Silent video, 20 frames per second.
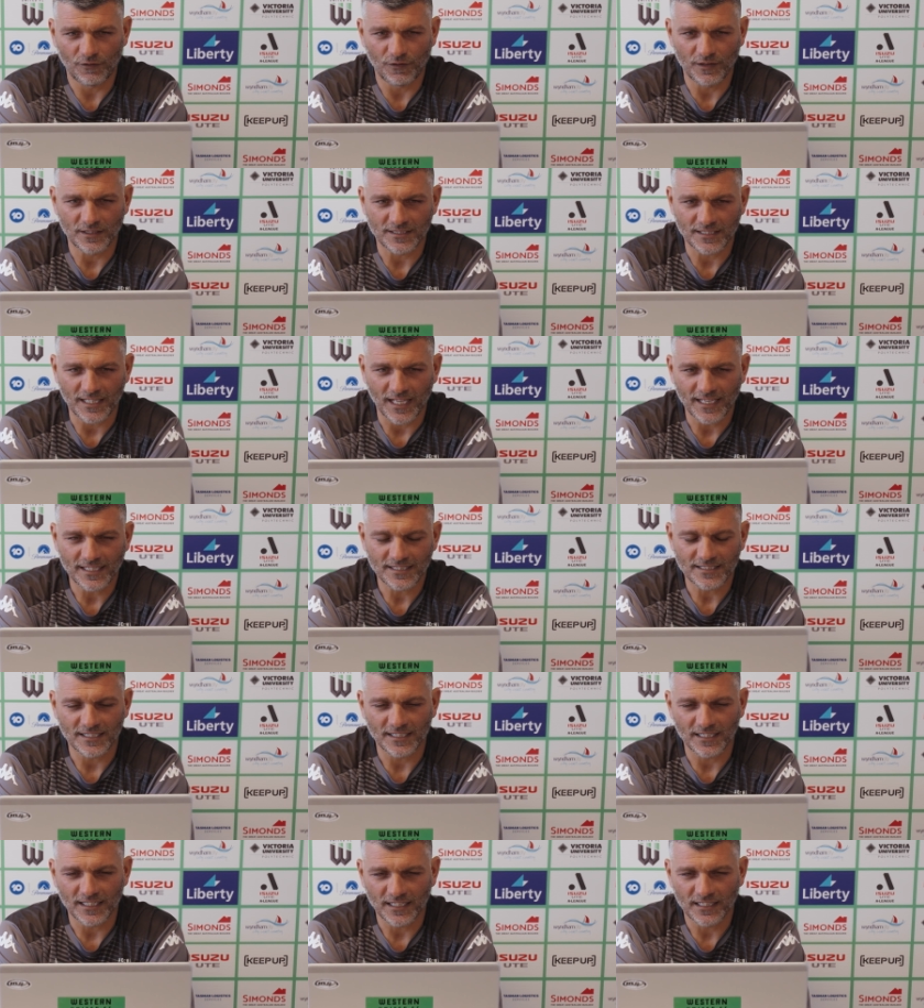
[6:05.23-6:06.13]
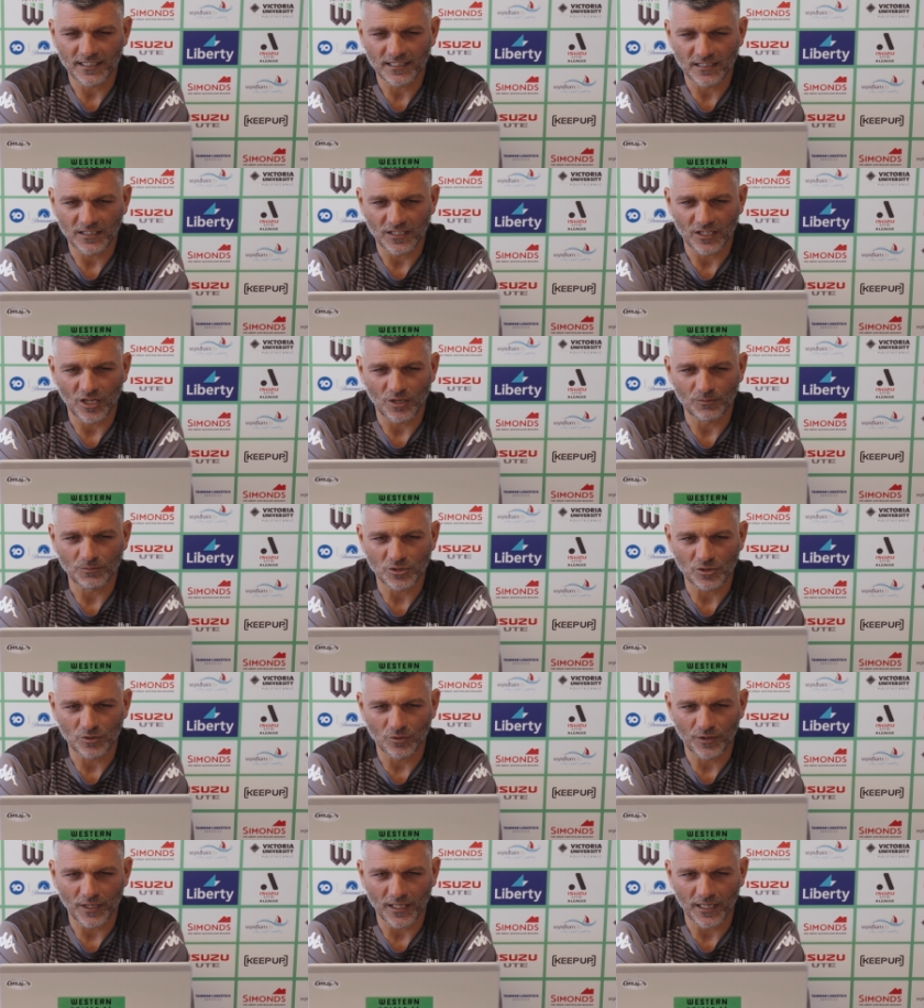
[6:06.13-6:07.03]
if he stays here, you know, I'm
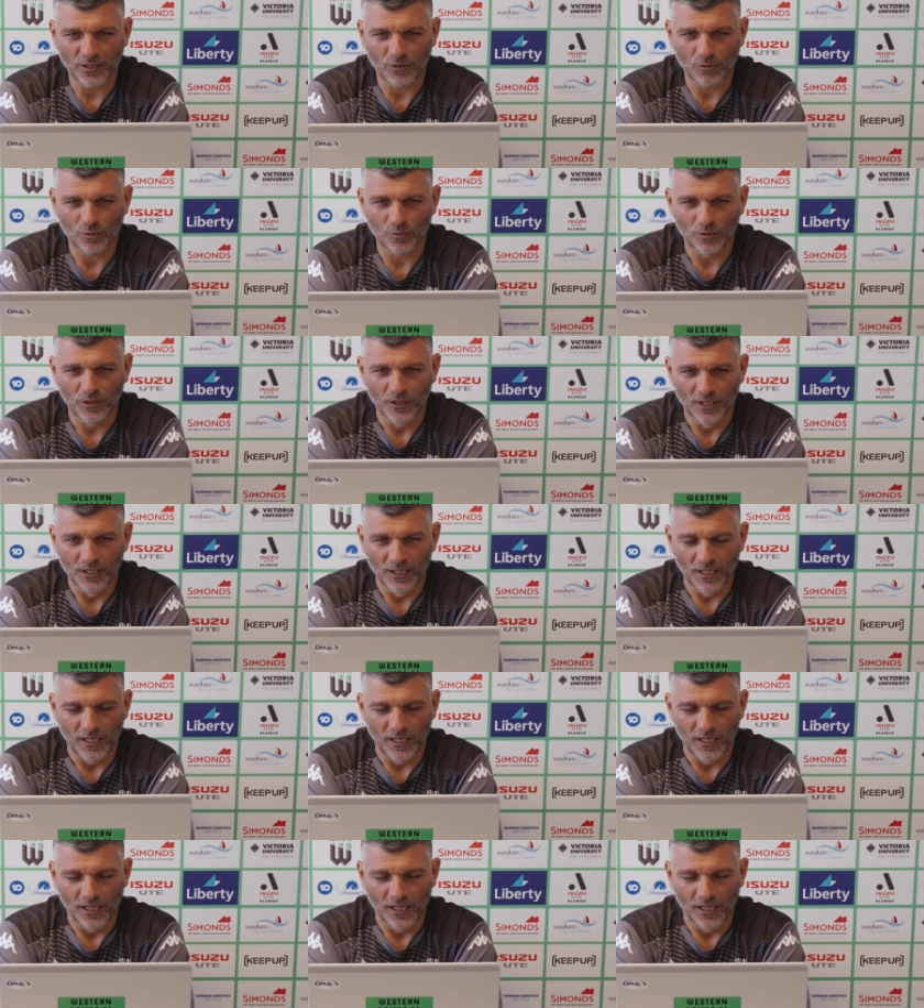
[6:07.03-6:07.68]
sure that he'll...